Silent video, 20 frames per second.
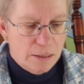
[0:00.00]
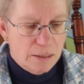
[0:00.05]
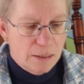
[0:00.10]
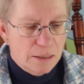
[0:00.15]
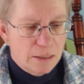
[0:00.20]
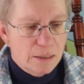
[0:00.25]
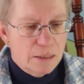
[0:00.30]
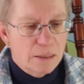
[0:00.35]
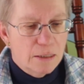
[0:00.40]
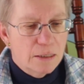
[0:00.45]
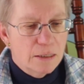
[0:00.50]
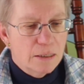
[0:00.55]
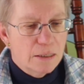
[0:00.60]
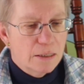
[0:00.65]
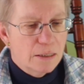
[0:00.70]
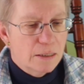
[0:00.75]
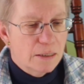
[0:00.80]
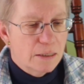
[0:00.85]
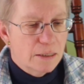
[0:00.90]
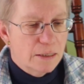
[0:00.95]

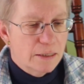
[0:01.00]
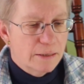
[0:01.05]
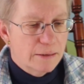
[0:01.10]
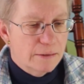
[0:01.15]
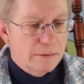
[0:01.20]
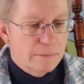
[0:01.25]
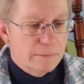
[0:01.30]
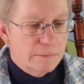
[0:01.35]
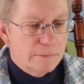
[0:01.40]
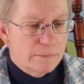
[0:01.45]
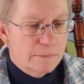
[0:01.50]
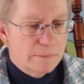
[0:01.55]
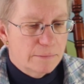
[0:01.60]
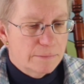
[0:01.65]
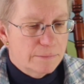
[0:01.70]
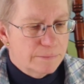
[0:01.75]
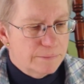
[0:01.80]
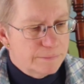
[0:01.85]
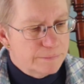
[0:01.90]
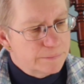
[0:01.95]

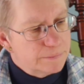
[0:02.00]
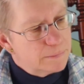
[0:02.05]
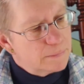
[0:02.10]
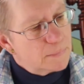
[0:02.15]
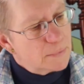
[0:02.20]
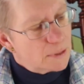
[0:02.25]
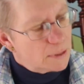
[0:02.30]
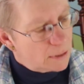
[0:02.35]
Nothing is said.